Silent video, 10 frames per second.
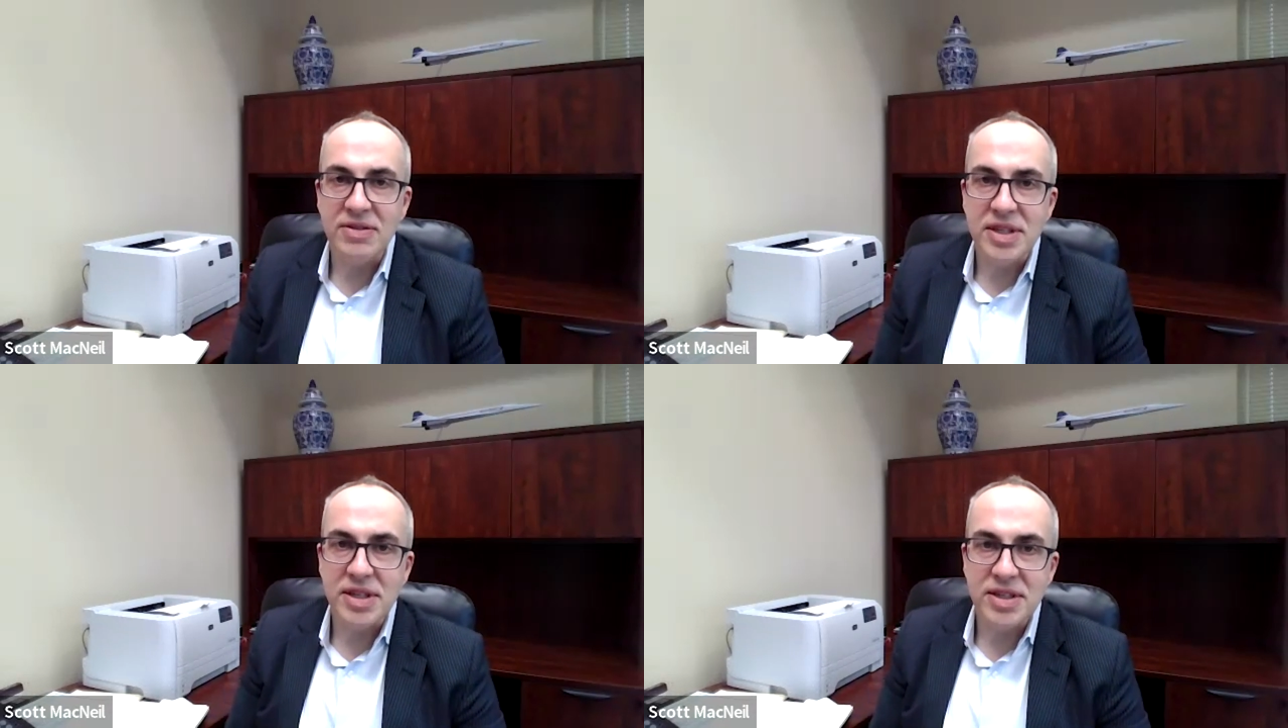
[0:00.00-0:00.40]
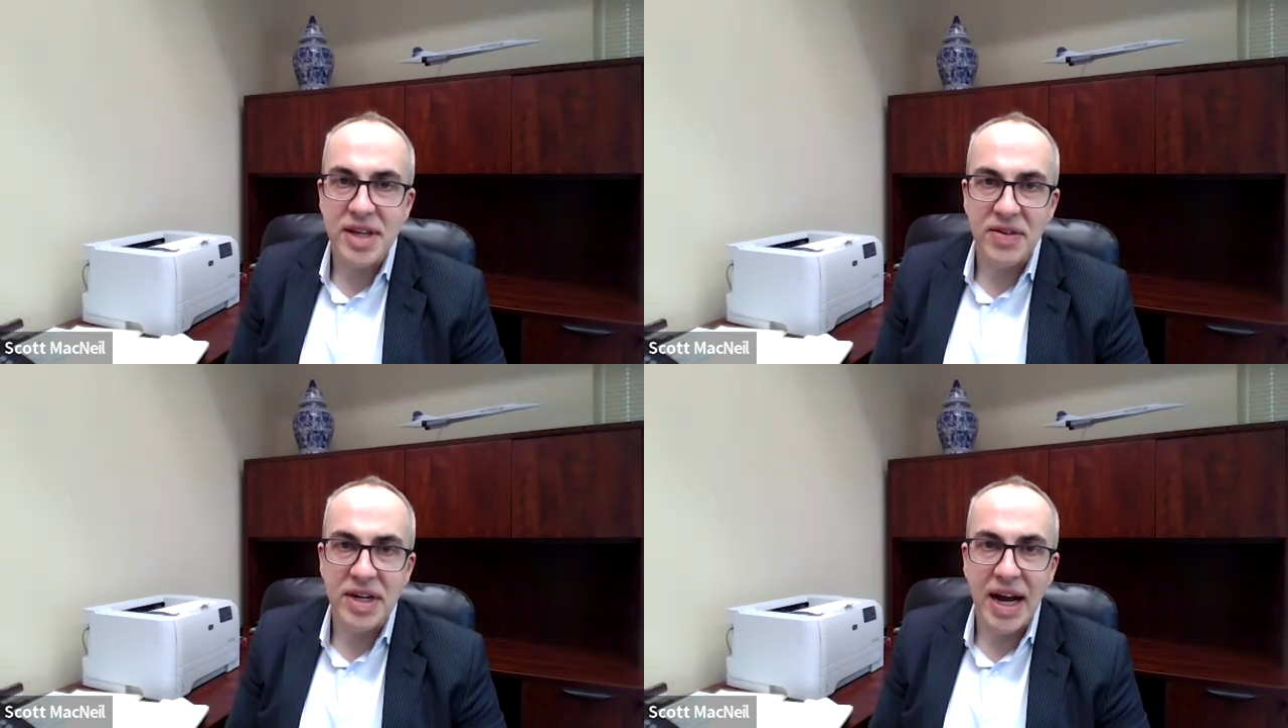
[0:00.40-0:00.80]

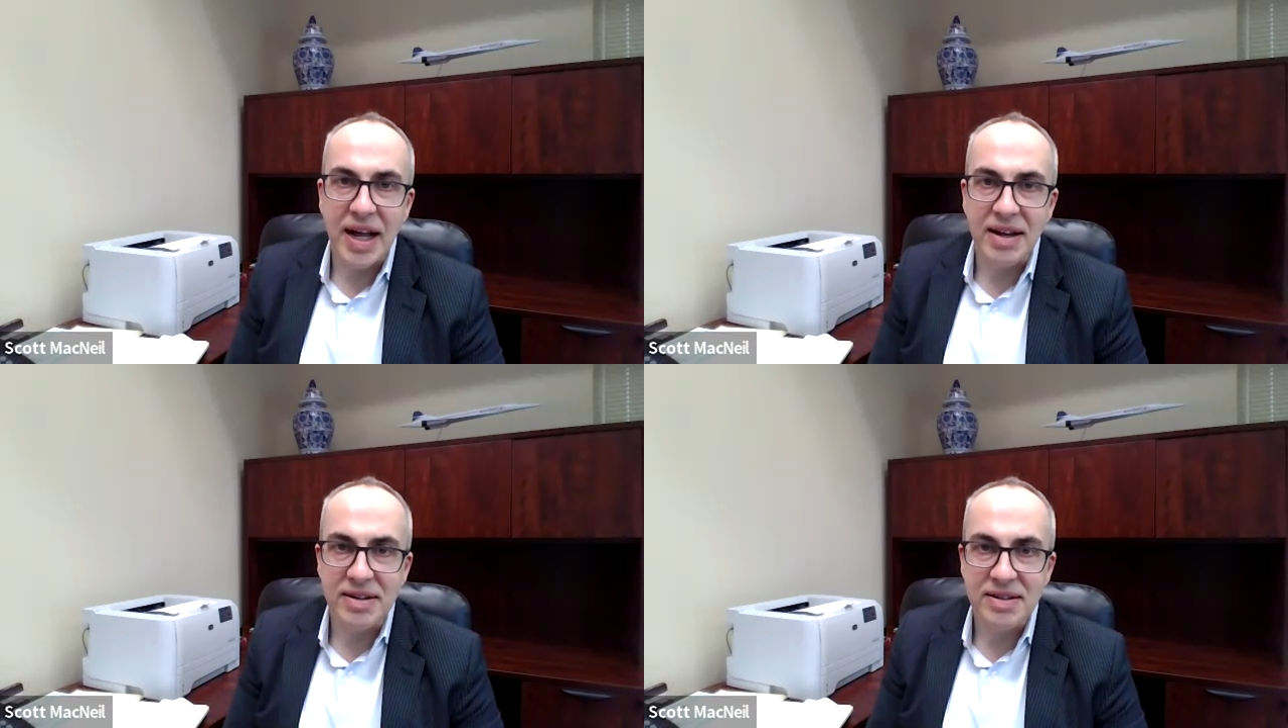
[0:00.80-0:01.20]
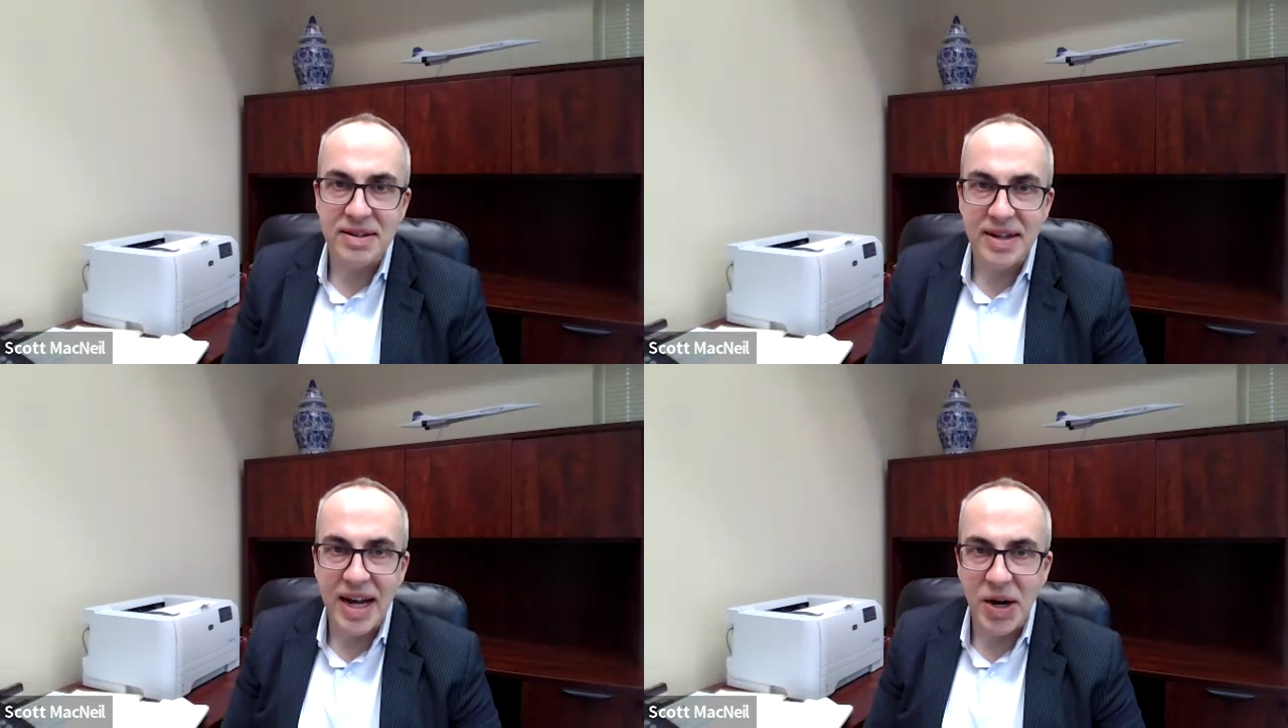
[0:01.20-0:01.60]
$6, $7
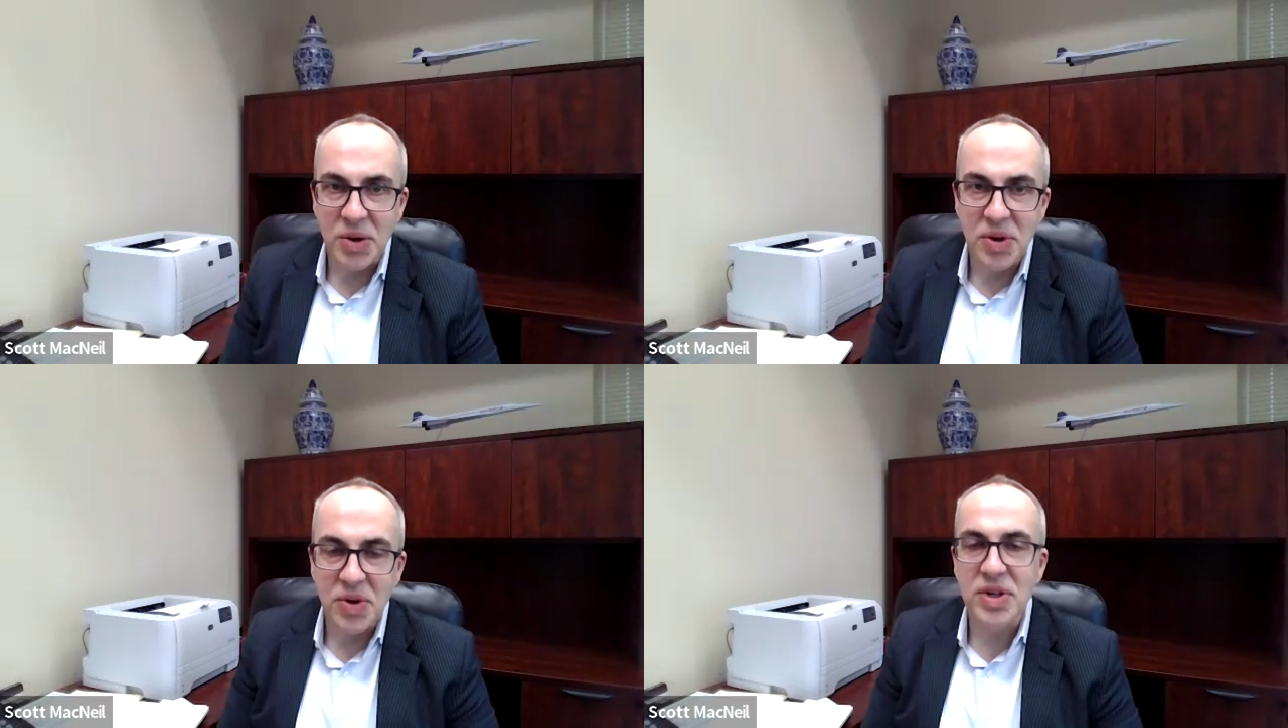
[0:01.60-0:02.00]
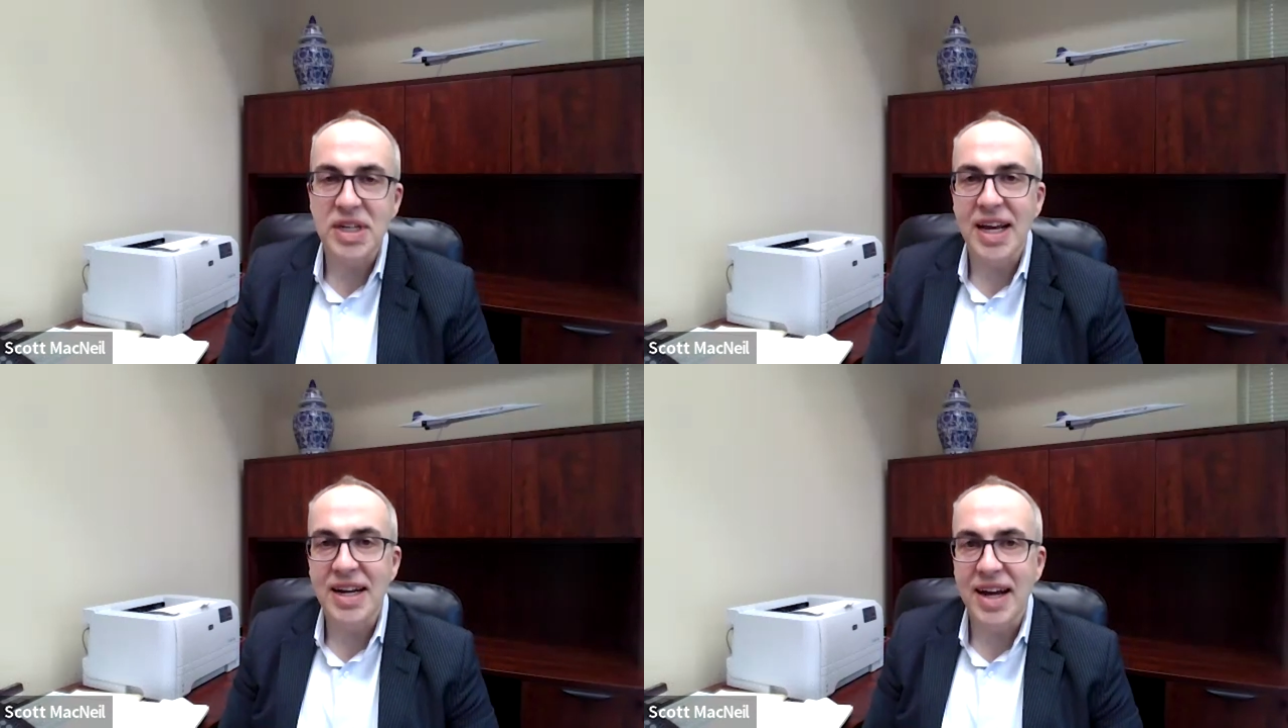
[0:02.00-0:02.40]
are now over
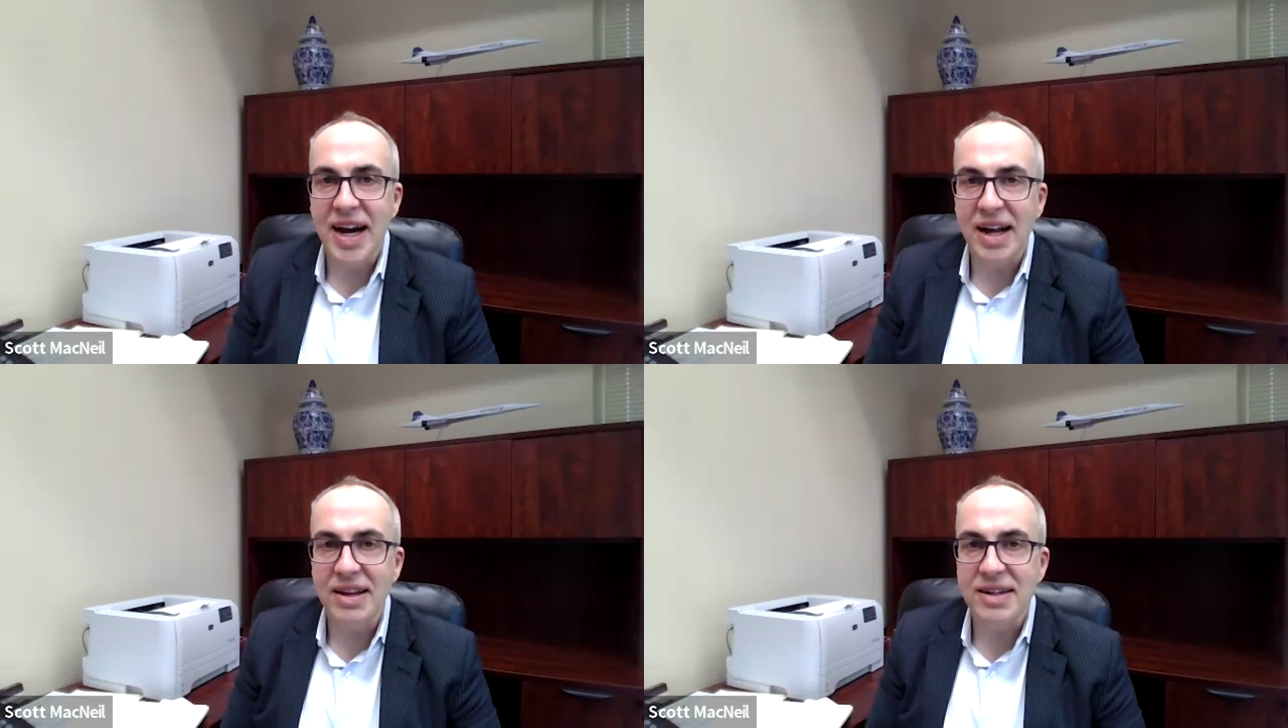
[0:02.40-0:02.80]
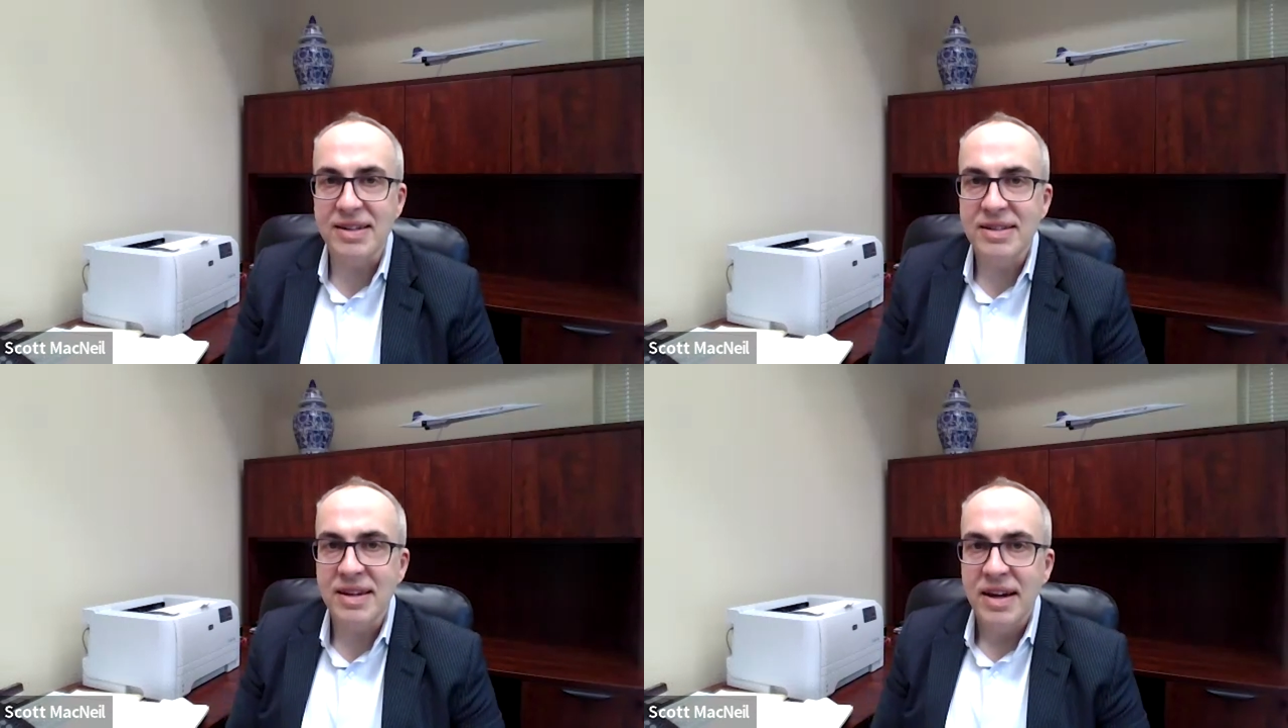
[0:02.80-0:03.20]

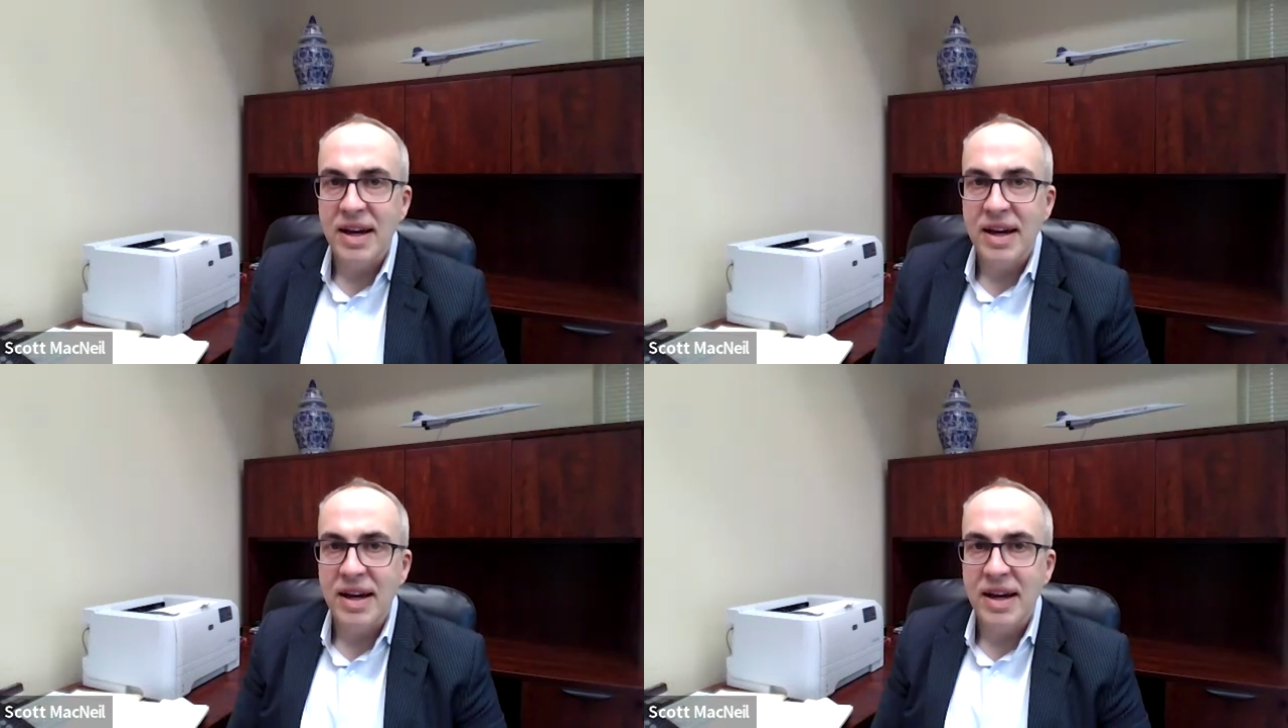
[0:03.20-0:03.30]
$10.